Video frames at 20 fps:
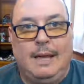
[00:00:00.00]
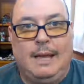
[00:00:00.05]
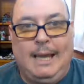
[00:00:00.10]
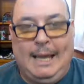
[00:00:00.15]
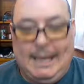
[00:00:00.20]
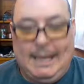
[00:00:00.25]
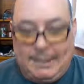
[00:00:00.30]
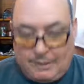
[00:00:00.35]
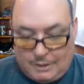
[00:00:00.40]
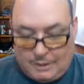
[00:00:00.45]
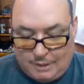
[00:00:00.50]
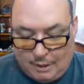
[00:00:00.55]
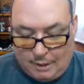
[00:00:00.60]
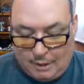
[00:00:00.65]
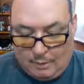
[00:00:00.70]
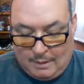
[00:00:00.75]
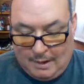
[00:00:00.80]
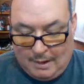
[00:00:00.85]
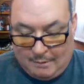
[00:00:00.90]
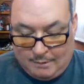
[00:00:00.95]
And
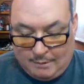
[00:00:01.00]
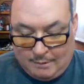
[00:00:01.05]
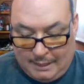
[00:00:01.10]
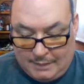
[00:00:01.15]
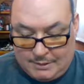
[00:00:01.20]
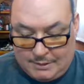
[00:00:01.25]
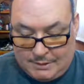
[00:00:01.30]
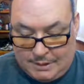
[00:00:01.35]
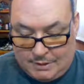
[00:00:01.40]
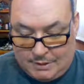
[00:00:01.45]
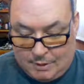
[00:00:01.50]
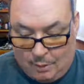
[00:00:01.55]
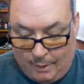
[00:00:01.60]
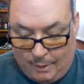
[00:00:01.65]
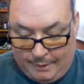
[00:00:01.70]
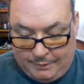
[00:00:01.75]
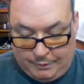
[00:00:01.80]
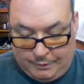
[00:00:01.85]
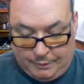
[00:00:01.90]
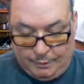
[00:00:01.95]
so governance is
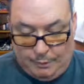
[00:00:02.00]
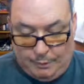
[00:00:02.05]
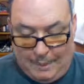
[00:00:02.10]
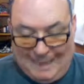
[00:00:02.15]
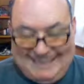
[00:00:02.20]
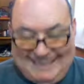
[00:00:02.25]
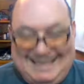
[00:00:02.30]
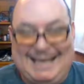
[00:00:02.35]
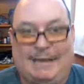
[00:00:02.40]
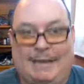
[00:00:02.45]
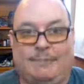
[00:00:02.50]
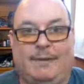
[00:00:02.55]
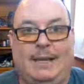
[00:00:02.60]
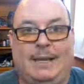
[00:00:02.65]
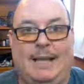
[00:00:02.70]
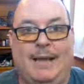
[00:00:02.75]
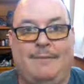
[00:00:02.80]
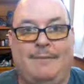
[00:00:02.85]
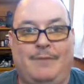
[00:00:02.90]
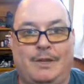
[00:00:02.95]
going to
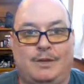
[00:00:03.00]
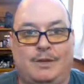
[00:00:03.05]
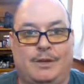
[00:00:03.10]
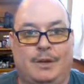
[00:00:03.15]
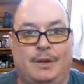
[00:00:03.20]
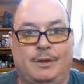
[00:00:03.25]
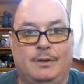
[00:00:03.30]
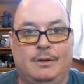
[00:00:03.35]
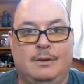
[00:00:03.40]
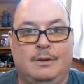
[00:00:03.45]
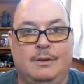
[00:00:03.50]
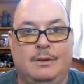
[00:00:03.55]
identify that vision.